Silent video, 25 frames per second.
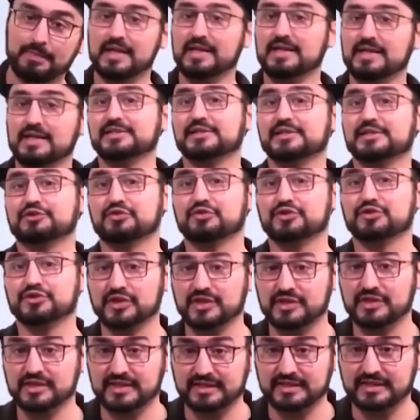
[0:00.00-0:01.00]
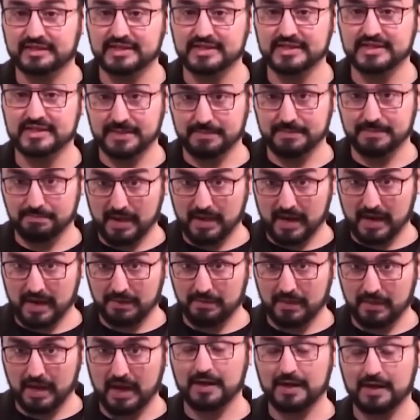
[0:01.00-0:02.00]
In the first scenario, the
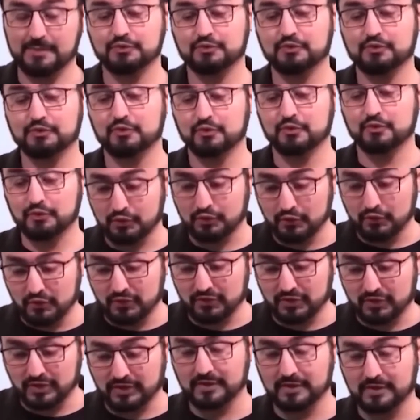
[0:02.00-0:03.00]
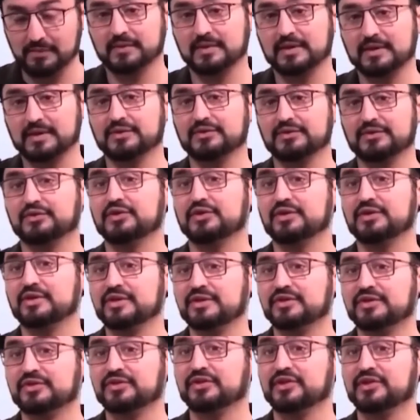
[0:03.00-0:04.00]
parents were to receive 1/3,
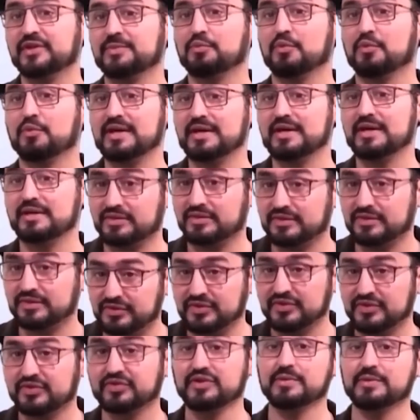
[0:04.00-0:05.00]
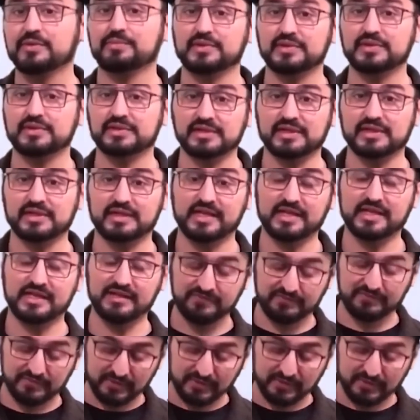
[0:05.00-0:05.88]
33.33%,